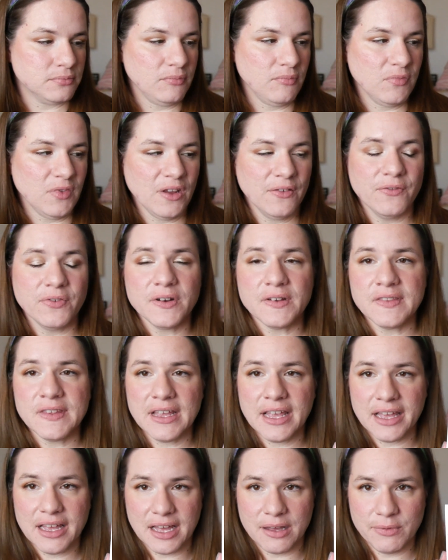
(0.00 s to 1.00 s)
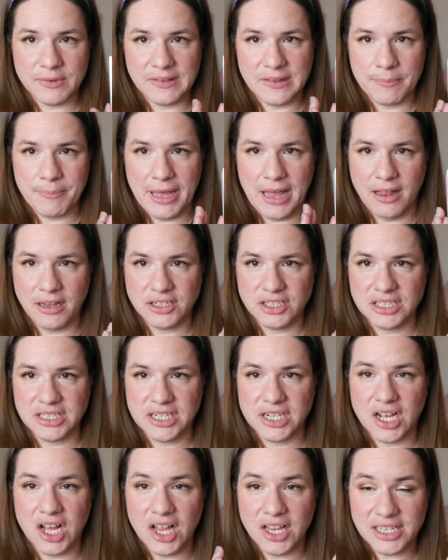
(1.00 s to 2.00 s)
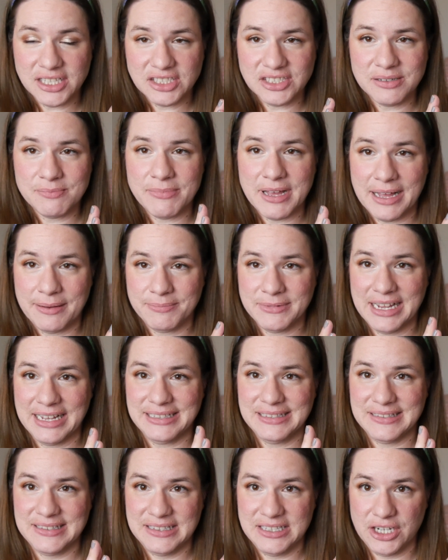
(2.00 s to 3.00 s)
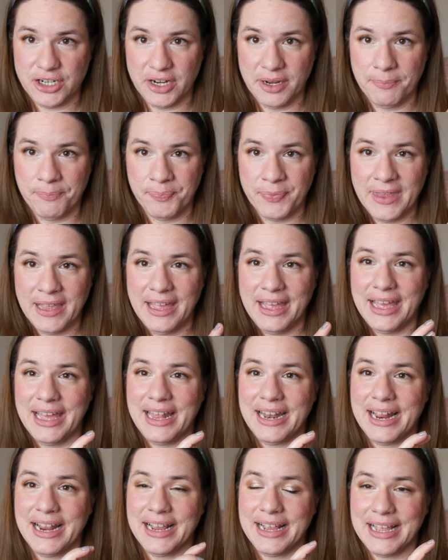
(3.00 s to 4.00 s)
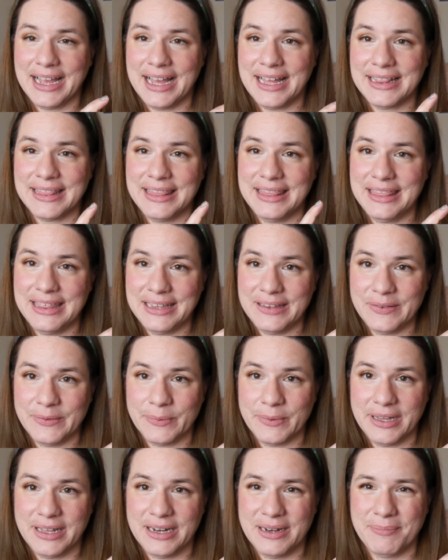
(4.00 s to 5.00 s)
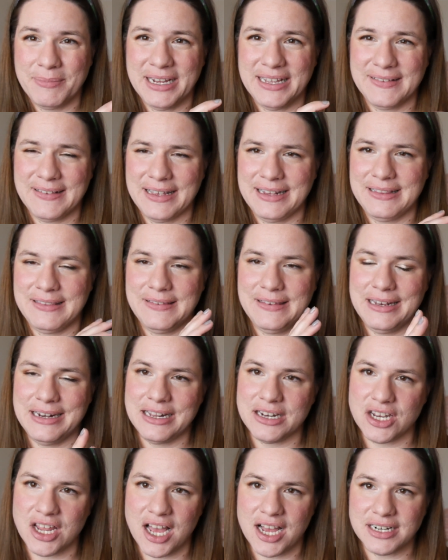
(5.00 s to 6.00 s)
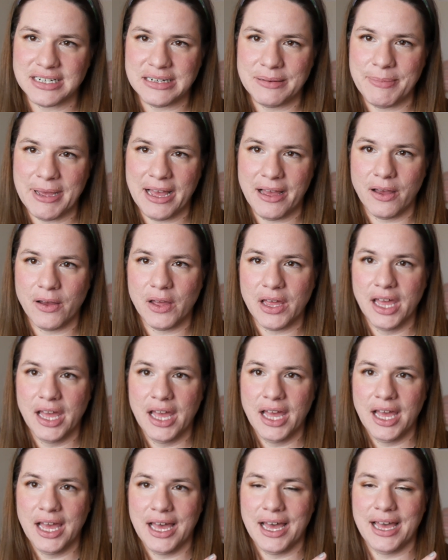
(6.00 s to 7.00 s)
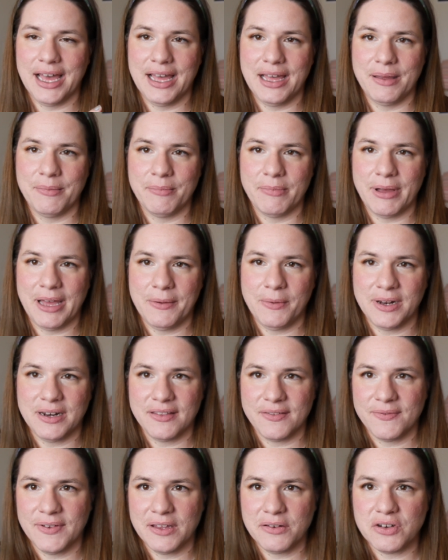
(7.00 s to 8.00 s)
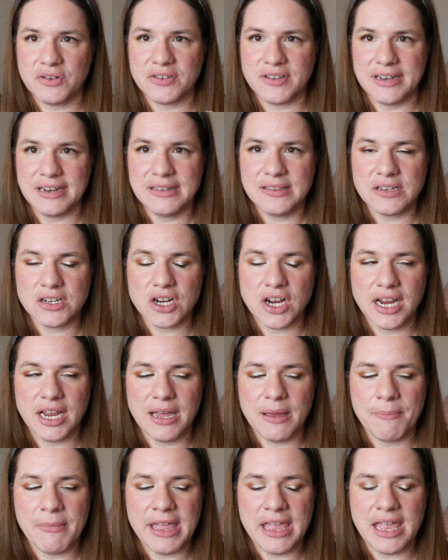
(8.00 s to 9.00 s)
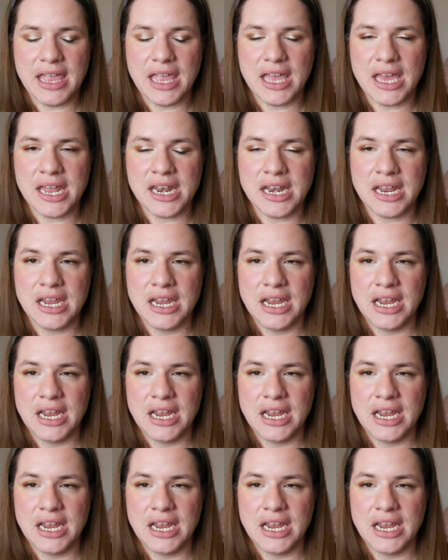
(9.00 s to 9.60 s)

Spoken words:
First thing I got was the collagen peptide serum. And I got this one because I'd seen it talked about by one of the founders on Instagram, and